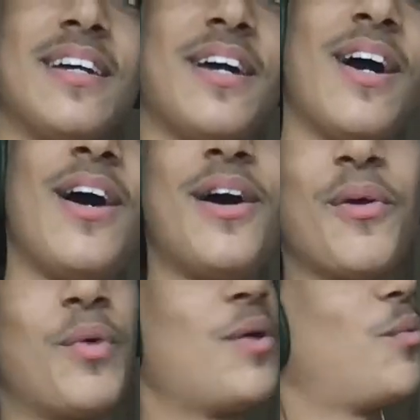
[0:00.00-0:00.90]

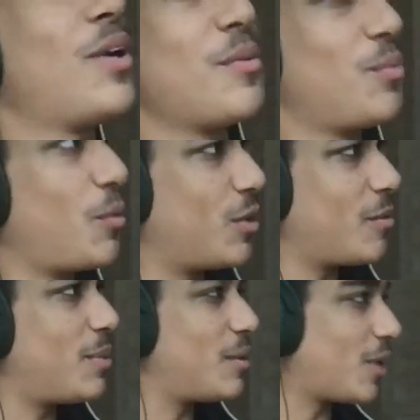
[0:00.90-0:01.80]
what would it
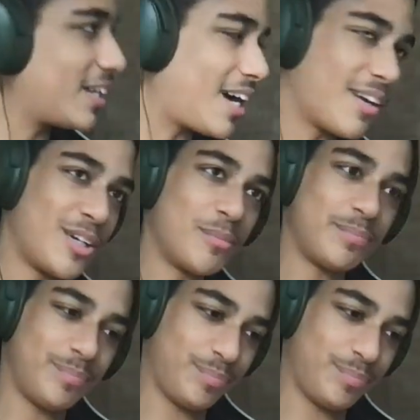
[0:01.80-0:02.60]
be when I got home?